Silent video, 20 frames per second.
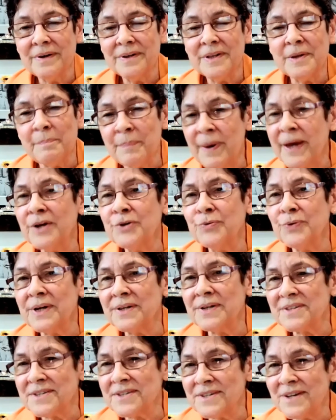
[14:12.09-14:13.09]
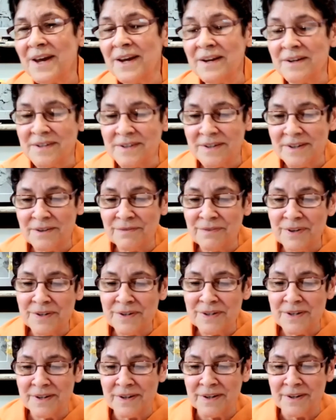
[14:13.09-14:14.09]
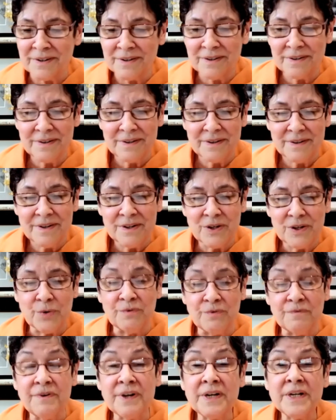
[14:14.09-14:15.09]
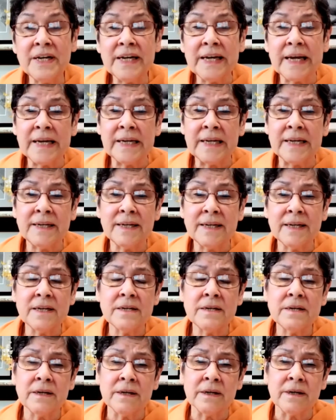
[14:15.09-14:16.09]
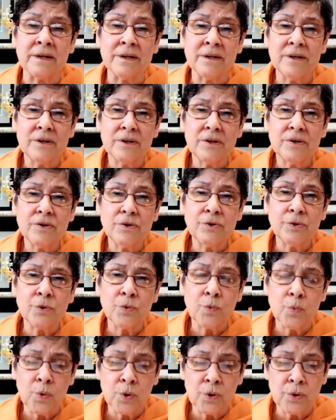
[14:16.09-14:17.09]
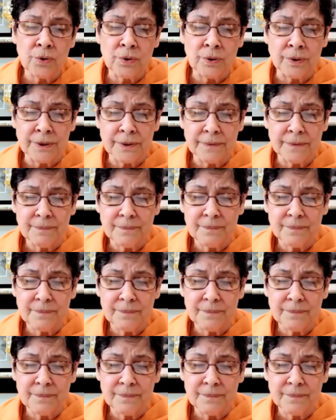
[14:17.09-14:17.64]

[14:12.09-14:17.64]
the patriot saint of India who vindicated India to the world,